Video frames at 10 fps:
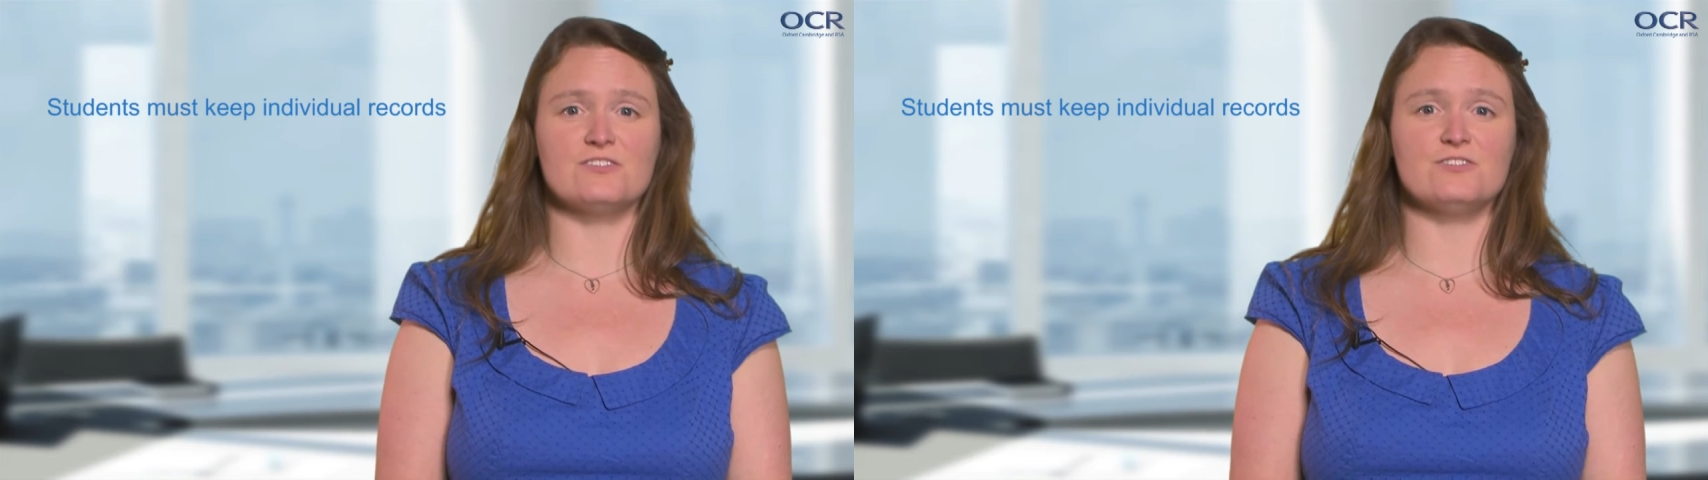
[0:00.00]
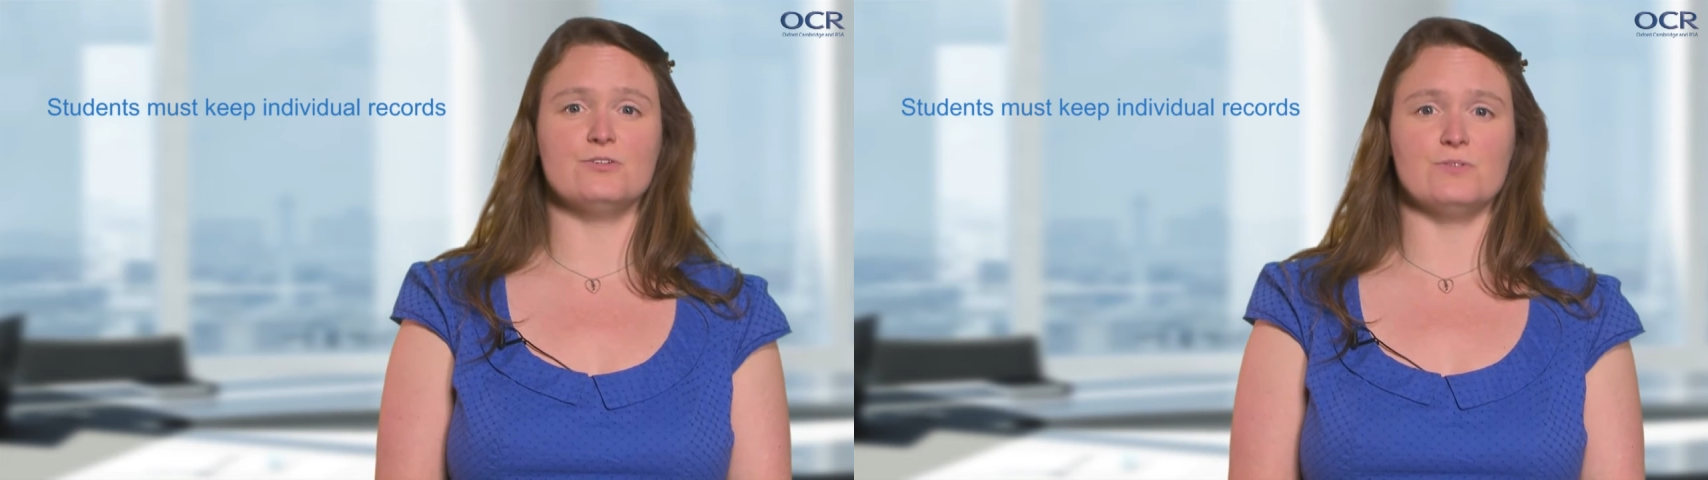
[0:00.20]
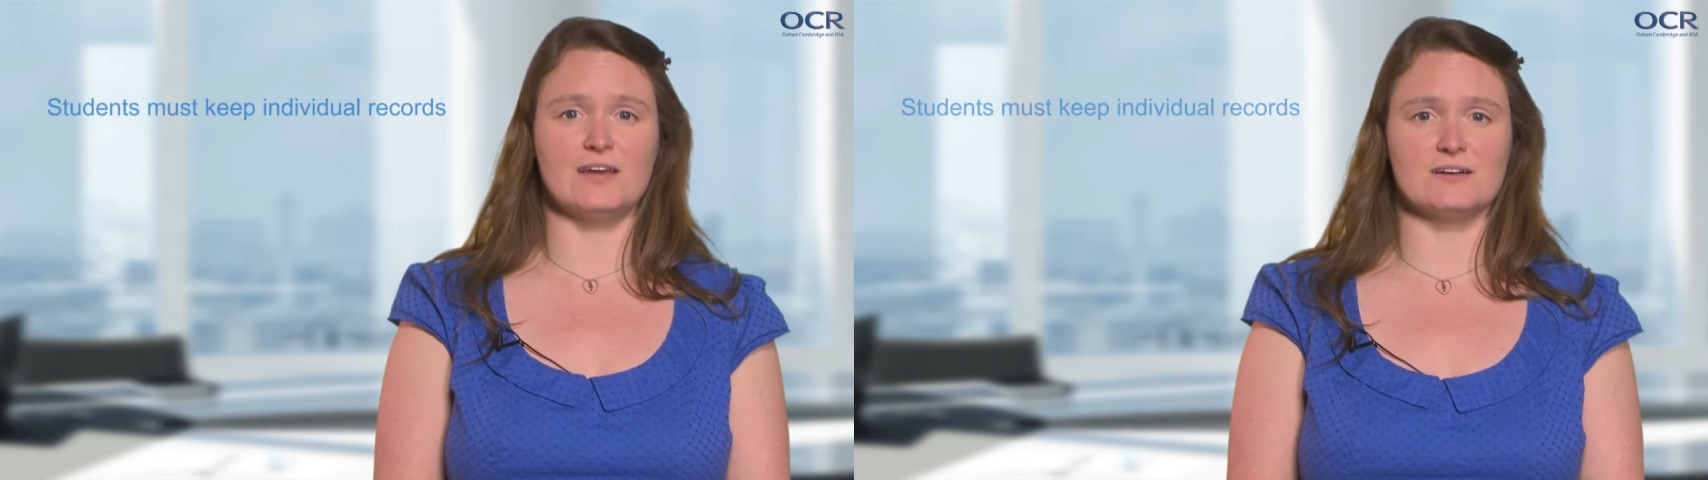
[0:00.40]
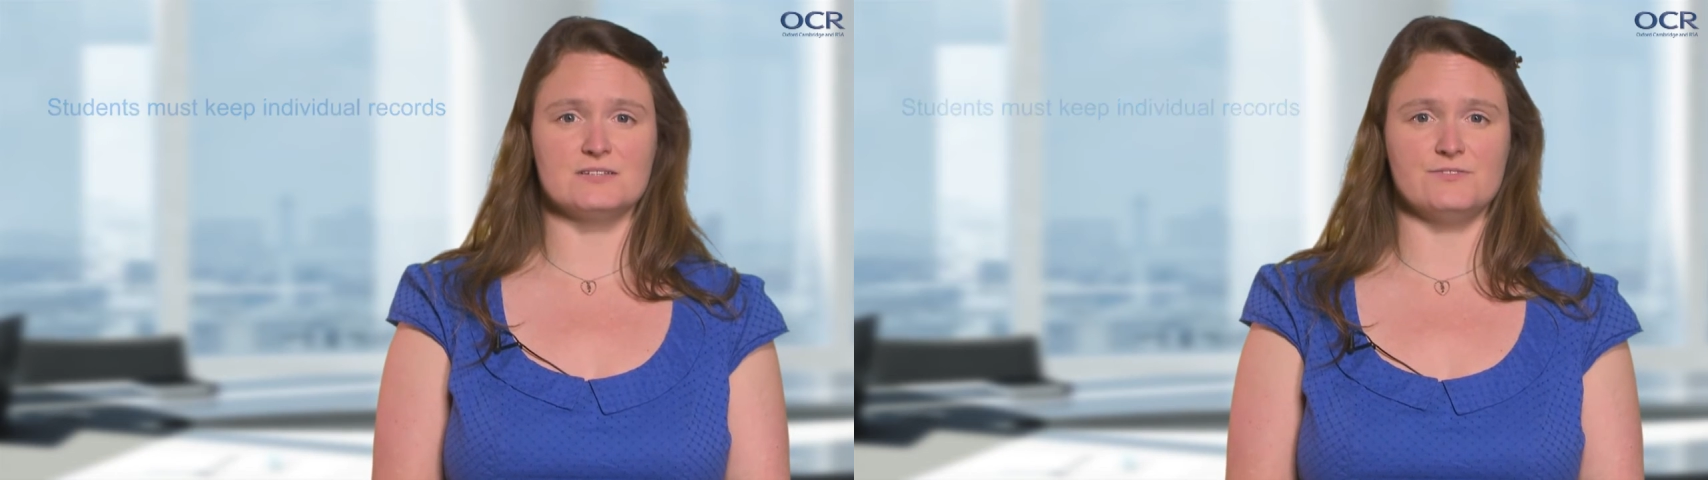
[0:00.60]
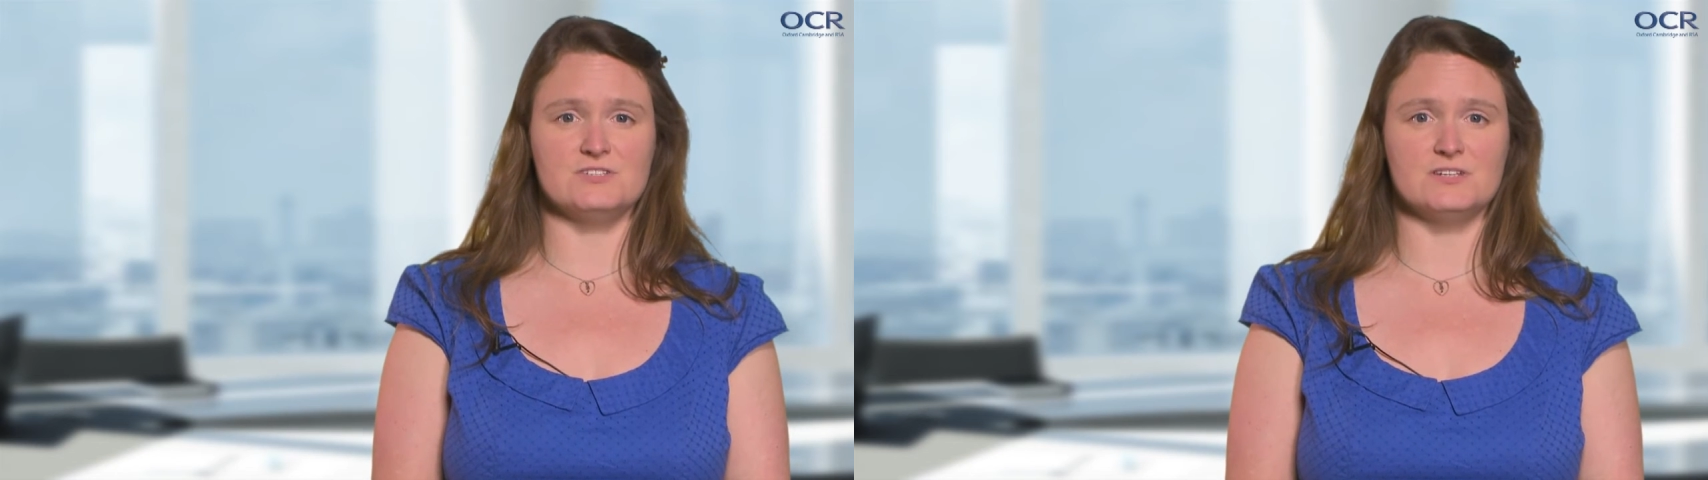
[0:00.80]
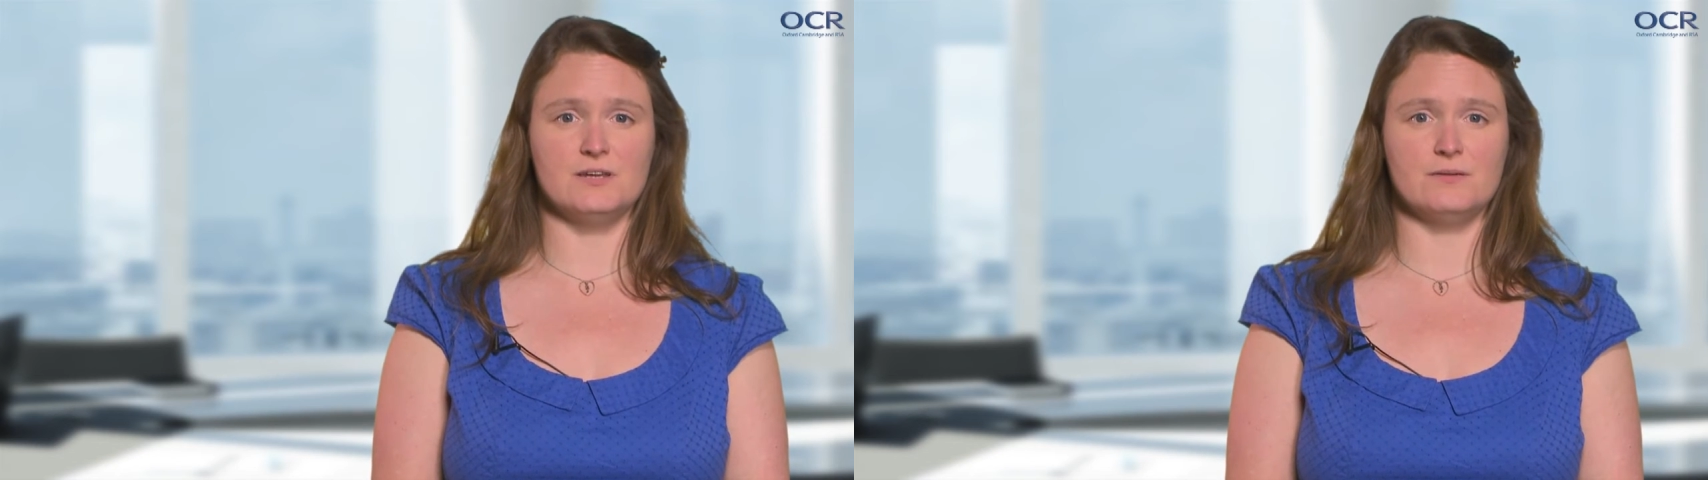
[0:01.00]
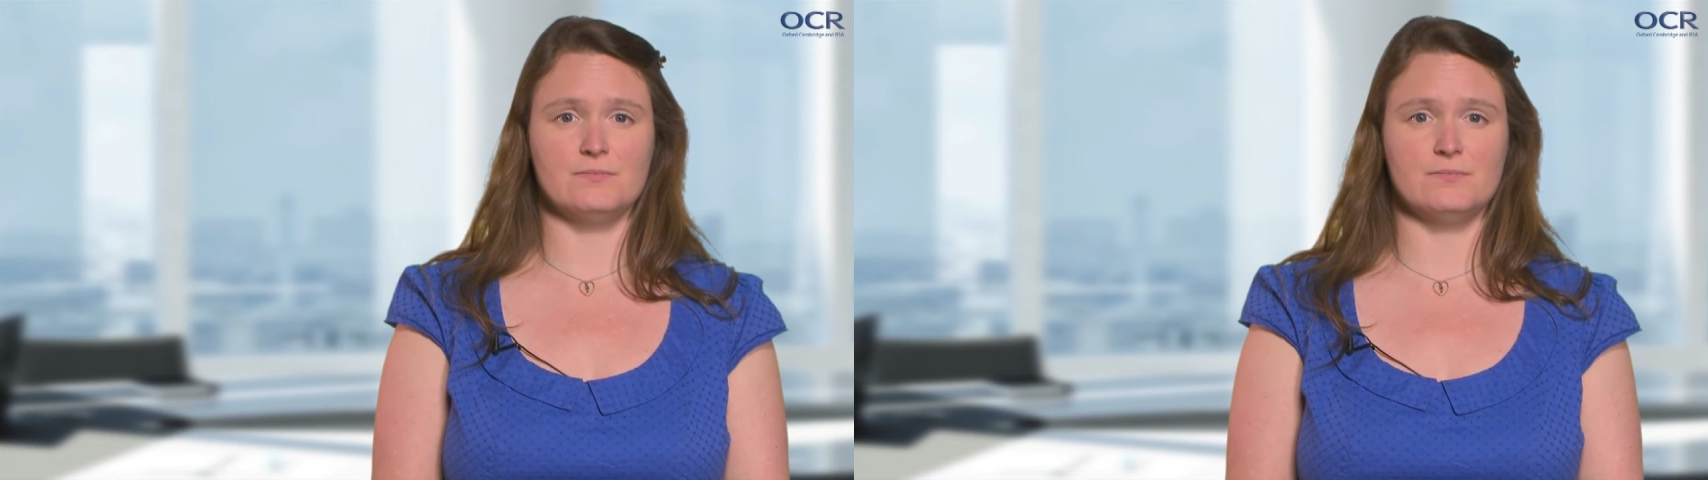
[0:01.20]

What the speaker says: to the activity.